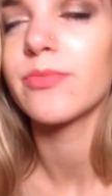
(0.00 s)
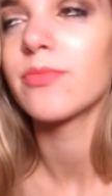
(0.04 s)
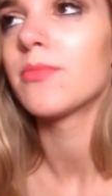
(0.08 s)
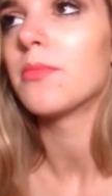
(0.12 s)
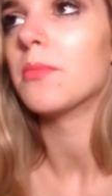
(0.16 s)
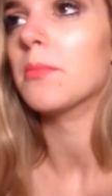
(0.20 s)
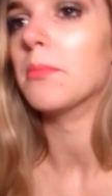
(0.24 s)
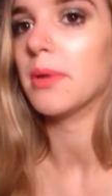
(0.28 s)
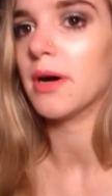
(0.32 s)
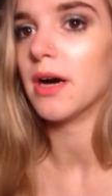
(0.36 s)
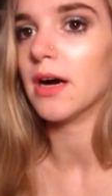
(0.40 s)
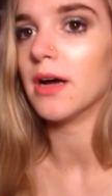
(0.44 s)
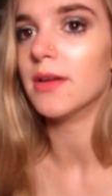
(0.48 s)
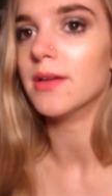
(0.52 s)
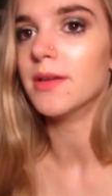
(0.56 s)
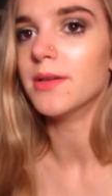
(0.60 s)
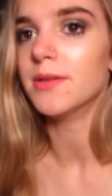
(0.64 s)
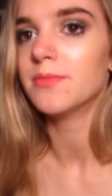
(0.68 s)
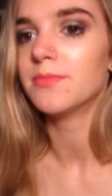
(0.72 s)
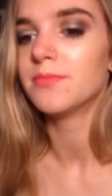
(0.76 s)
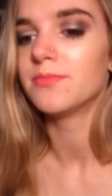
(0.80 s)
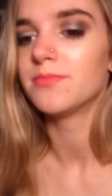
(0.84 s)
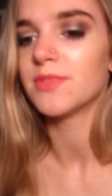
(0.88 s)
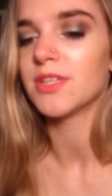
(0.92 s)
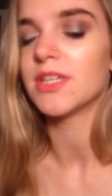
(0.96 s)
but
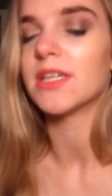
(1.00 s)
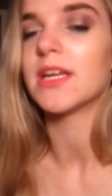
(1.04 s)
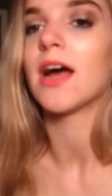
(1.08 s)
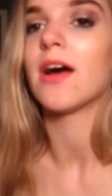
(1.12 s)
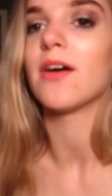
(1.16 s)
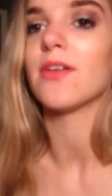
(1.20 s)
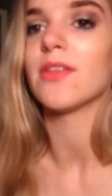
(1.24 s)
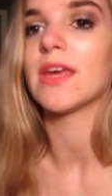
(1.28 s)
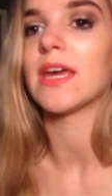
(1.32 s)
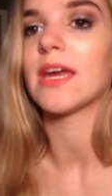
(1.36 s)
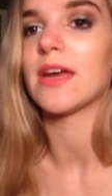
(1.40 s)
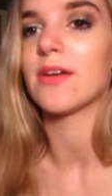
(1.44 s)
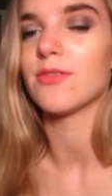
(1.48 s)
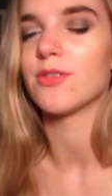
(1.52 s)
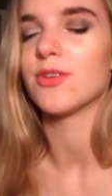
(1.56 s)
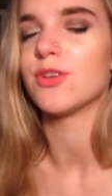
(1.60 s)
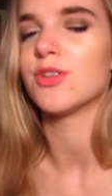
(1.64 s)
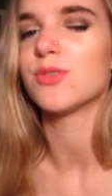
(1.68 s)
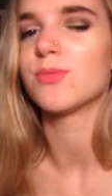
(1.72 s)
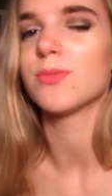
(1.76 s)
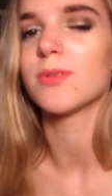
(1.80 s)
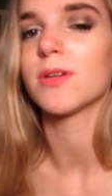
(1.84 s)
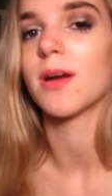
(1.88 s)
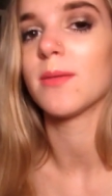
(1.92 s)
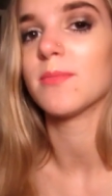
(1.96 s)
you know how like every
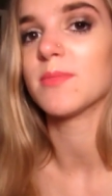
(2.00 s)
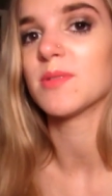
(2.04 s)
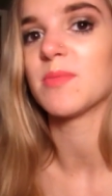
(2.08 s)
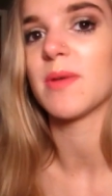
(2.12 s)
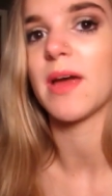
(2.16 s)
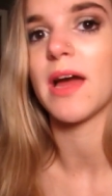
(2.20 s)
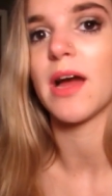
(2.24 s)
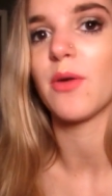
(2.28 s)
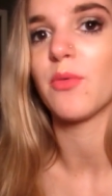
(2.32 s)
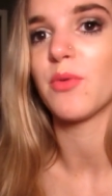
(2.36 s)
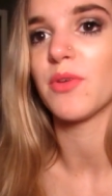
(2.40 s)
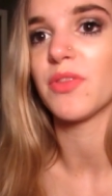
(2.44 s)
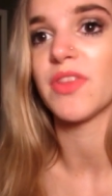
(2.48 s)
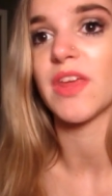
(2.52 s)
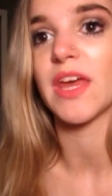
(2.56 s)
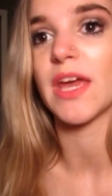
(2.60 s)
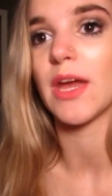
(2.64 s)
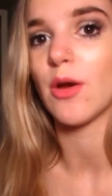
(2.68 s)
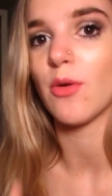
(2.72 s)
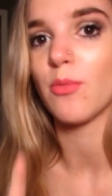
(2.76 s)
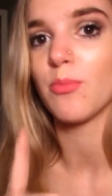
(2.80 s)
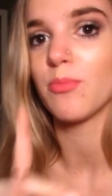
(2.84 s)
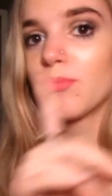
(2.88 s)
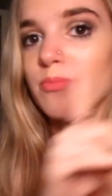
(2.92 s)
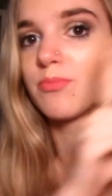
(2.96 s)
YouTuber comes back with like
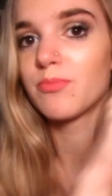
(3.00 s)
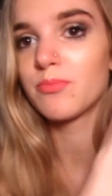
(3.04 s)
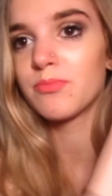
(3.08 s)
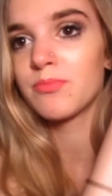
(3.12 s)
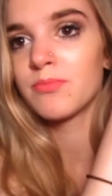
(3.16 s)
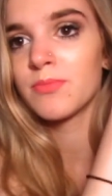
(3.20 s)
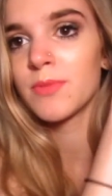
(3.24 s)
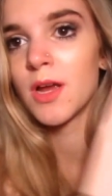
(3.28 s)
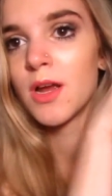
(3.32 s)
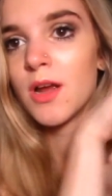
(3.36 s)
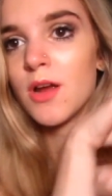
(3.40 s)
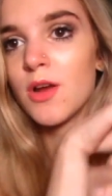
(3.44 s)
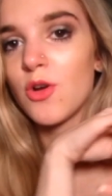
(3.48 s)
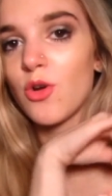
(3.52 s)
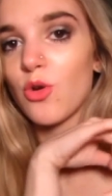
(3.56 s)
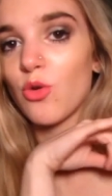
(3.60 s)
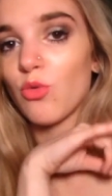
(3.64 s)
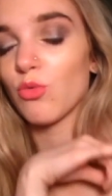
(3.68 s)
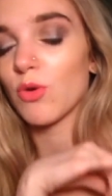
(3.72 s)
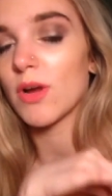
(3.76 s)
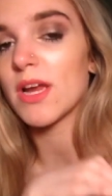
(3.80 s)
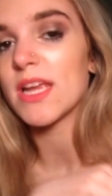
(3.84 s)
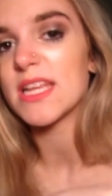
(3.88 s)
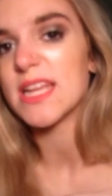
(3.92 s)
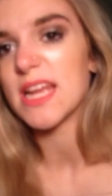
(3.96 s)
a
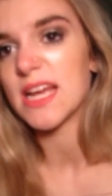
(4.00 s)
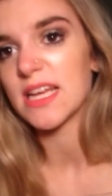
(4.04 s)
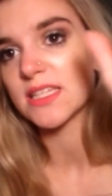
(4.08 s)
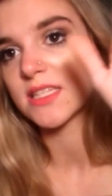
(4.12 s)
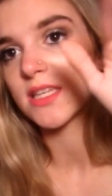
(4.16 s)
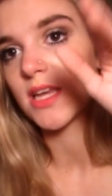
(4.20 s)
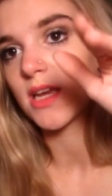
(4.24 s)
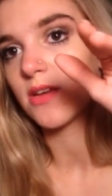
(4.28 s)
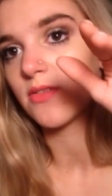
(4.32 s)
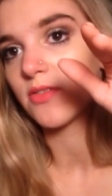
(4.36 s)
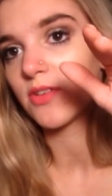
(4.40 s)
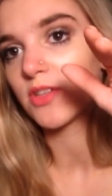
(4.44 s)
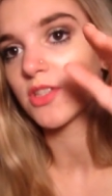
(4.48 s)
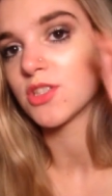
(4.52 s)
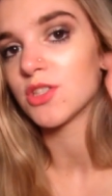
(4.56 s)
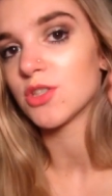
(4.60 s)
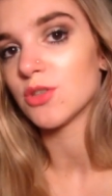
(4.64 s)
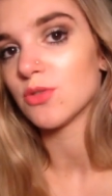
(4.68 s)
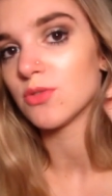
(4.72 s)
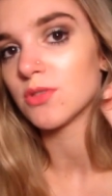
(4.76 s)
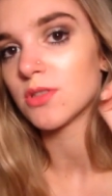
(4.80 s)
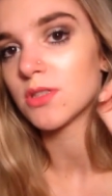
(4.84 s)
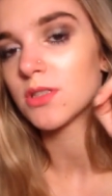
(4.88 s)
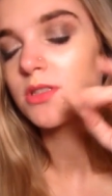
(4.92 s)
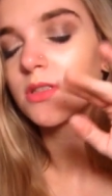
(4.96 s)
written essay of
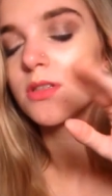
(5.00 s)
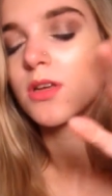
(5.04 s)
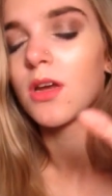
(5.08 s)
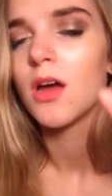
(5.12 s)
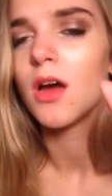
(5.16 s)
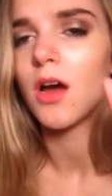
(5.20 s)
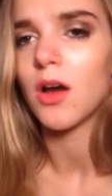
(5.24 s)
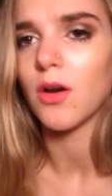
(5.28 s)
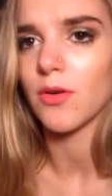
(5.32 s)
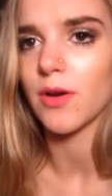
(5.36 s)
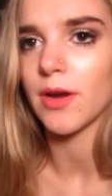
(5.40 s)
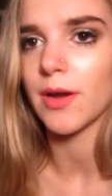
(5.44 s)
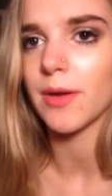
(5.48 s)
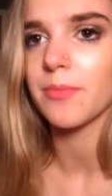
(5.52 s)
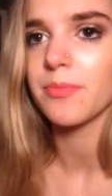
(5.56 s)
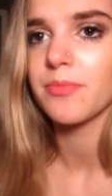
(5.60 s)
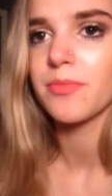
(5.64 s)
excuses? Okay,